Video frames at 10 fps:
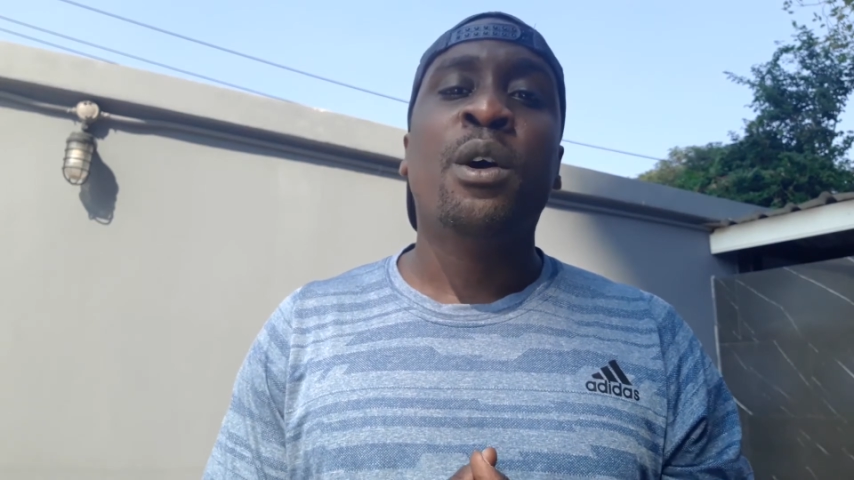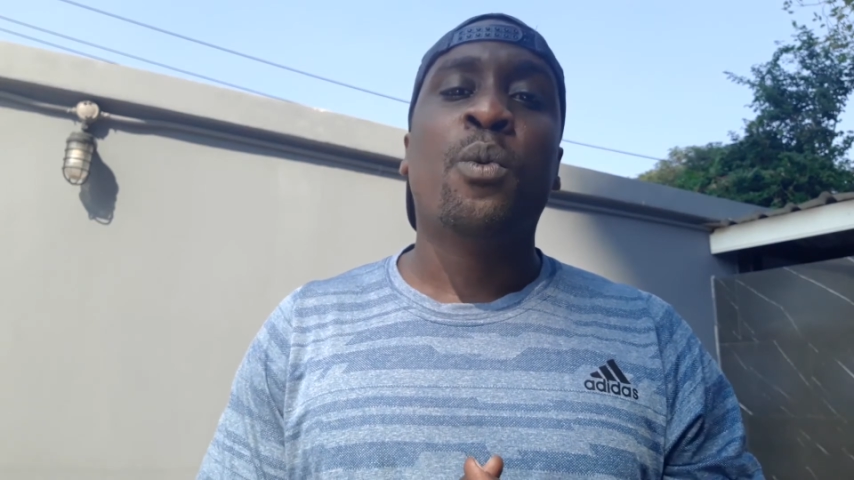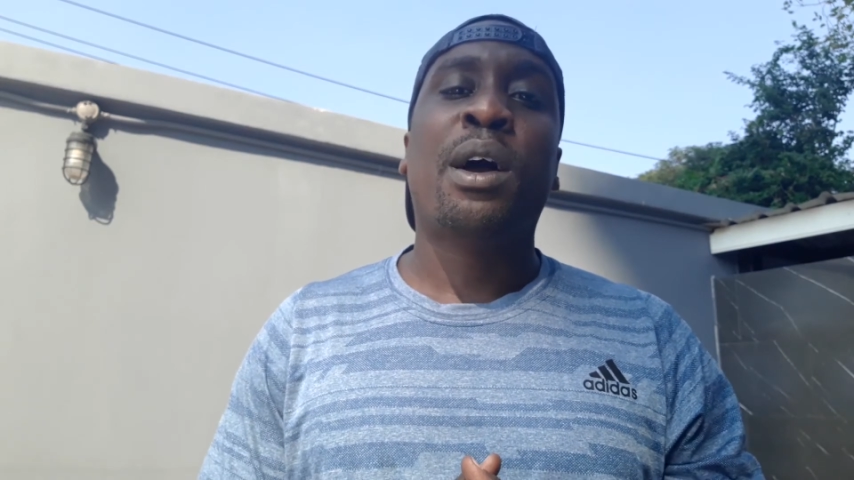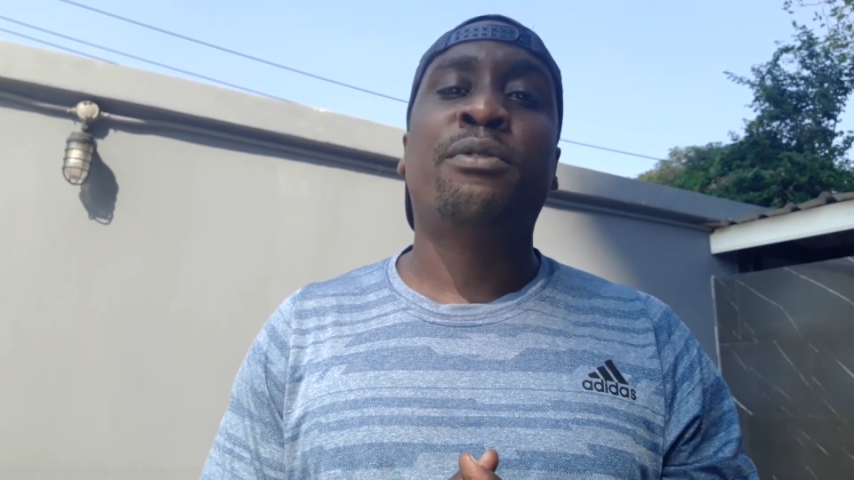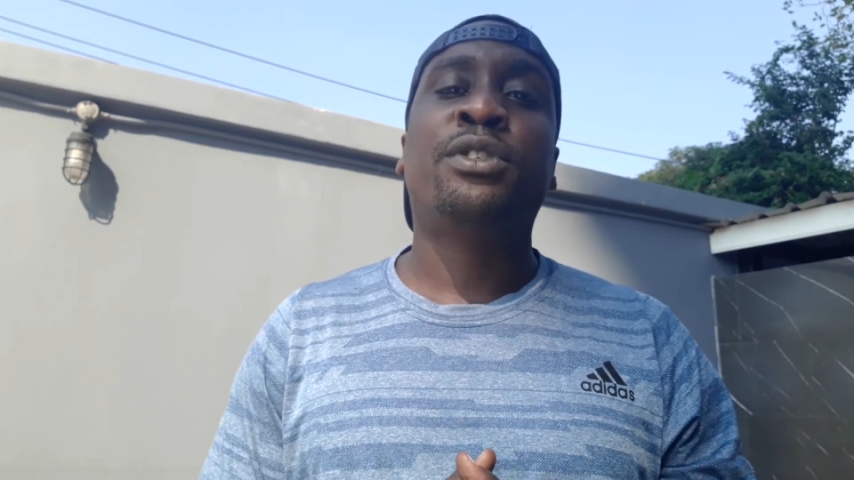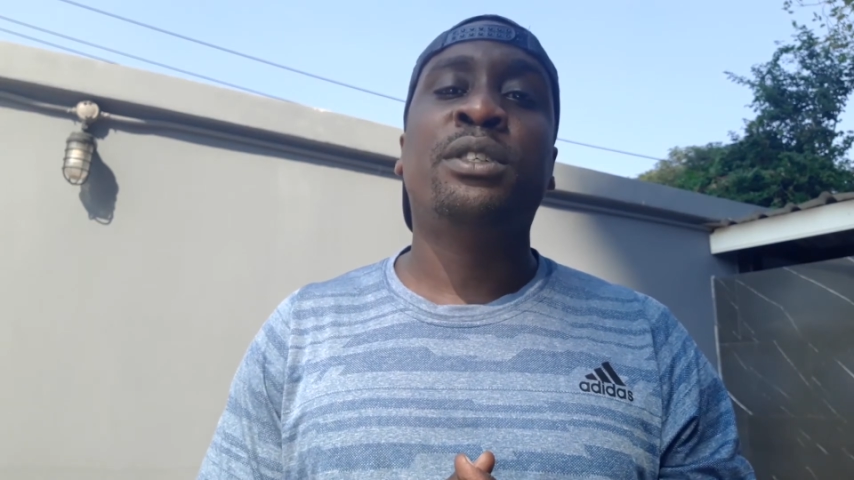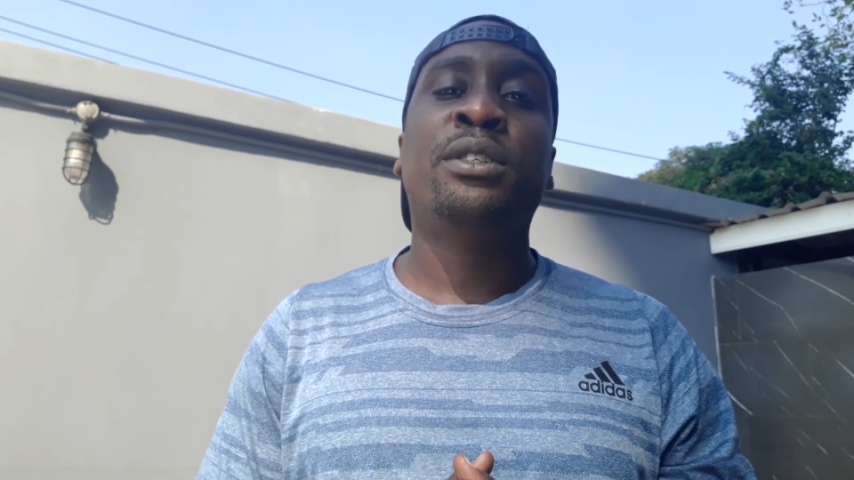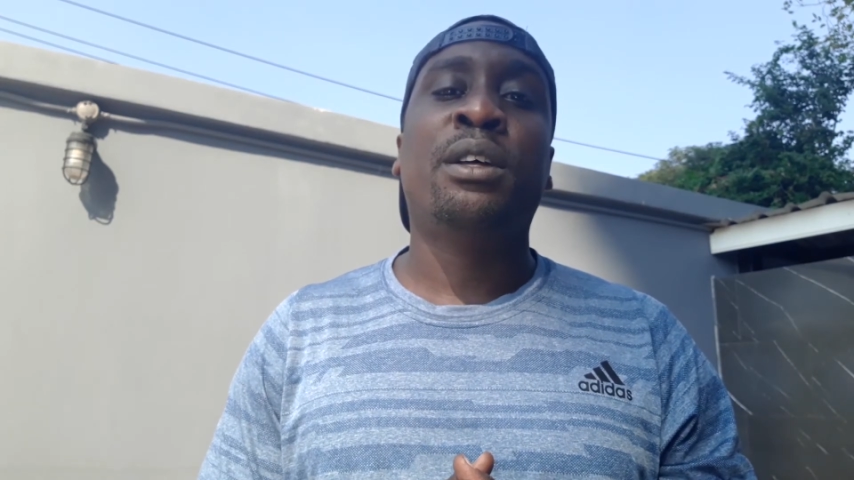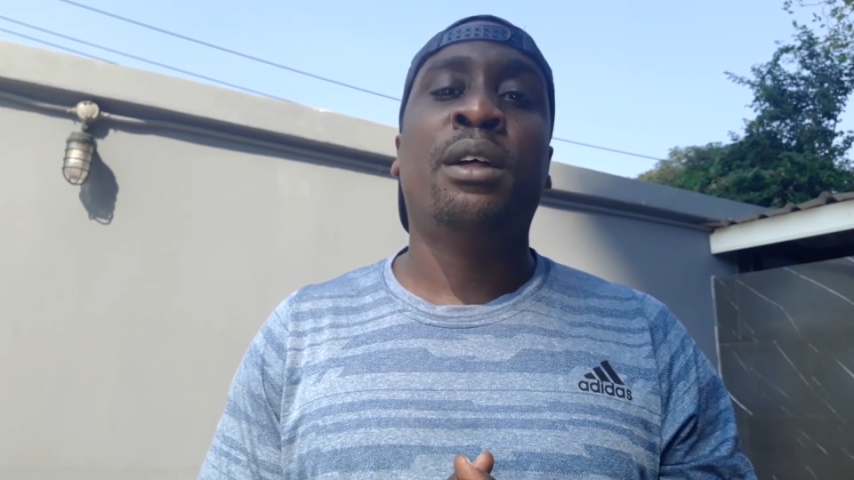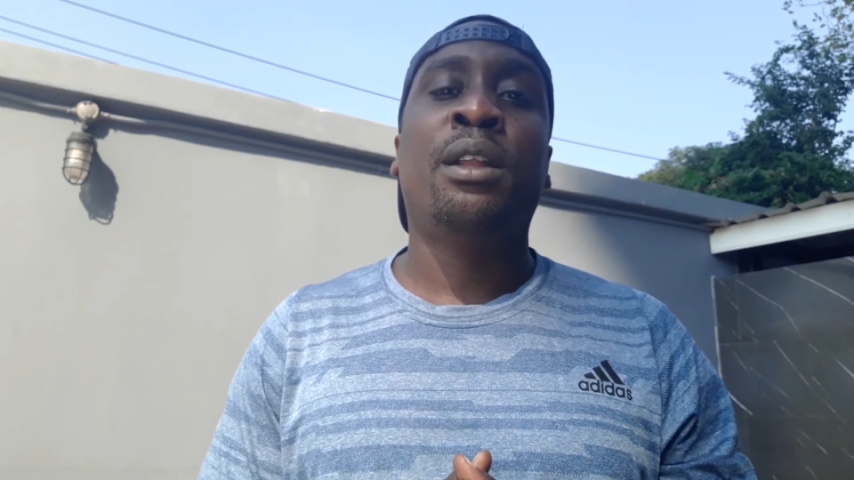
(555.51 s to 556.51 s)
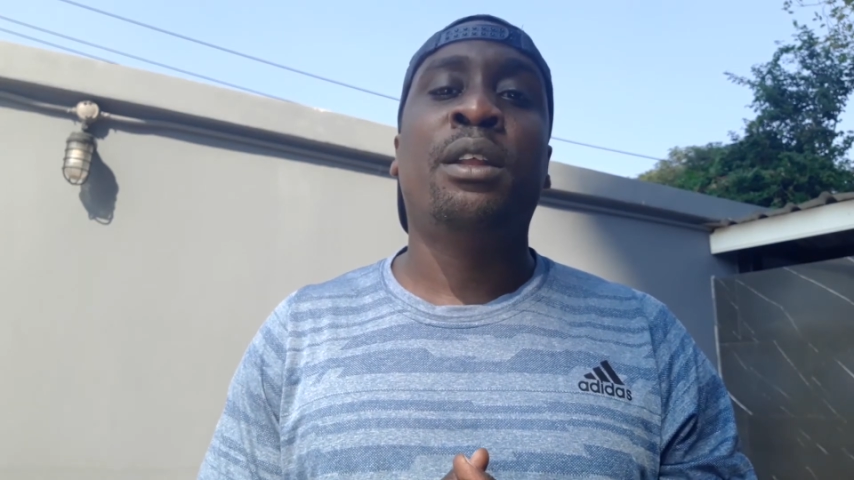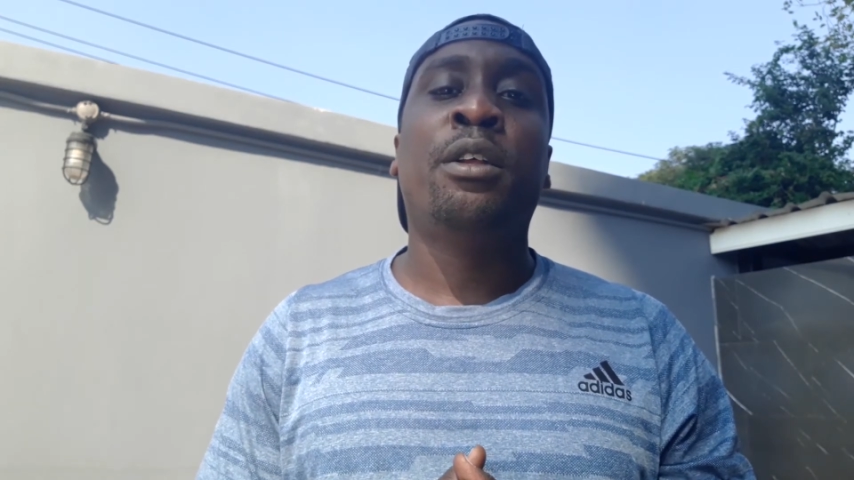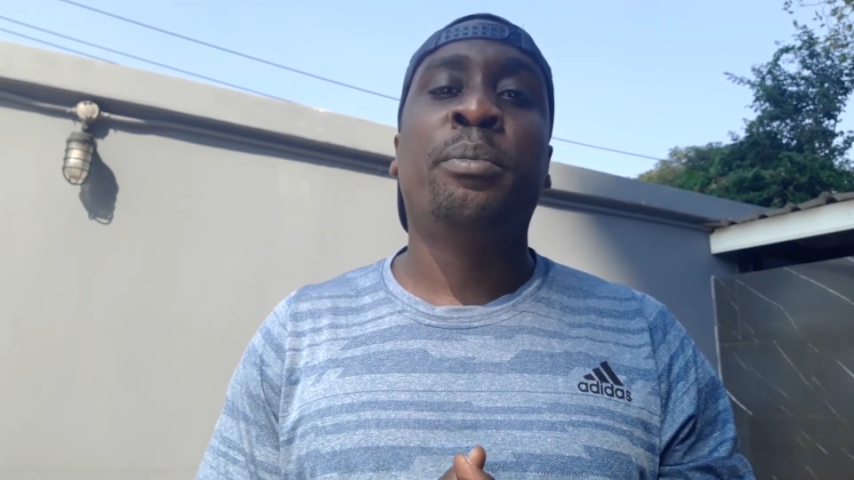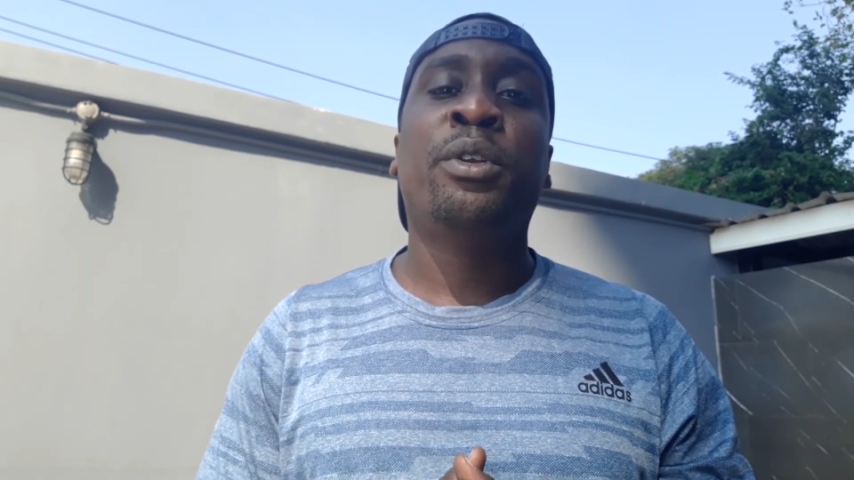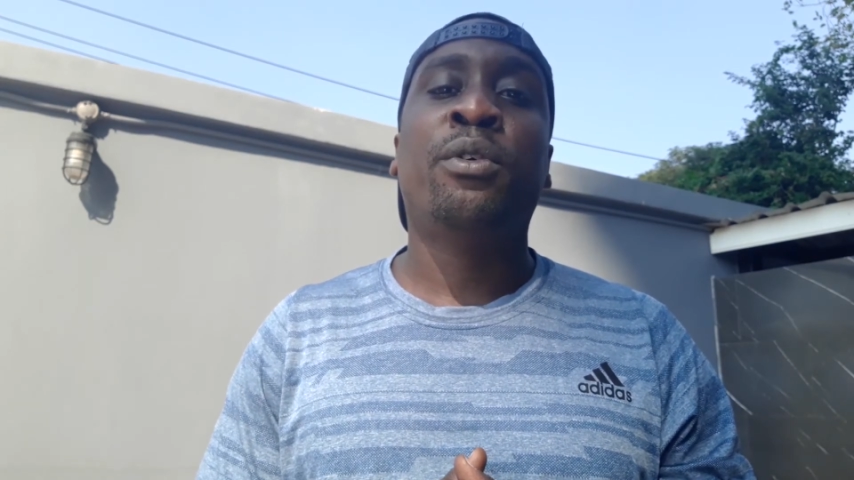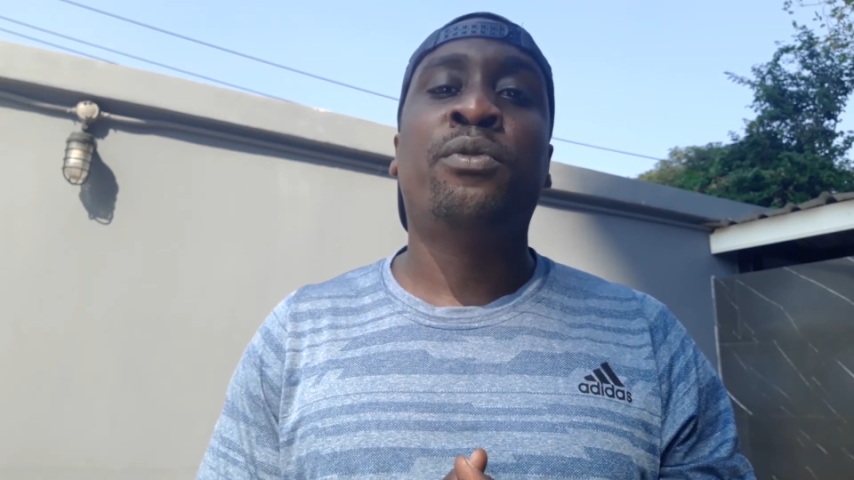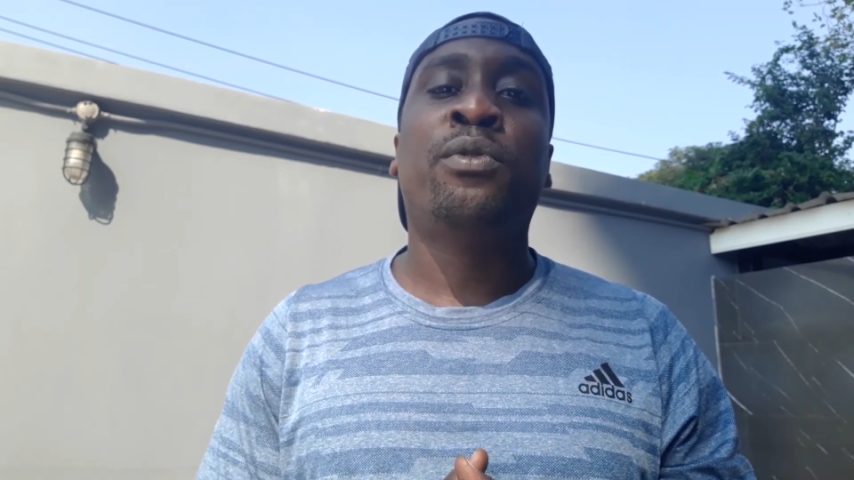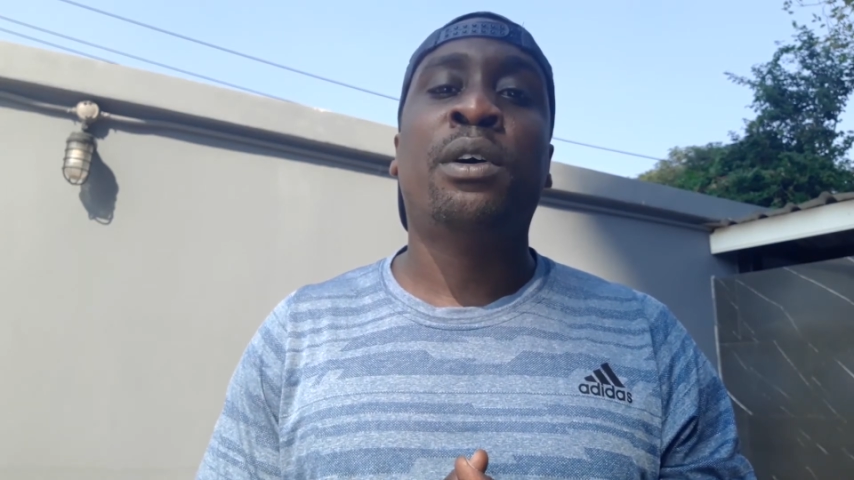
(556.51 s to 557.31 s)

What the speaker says: we have seen a little bit of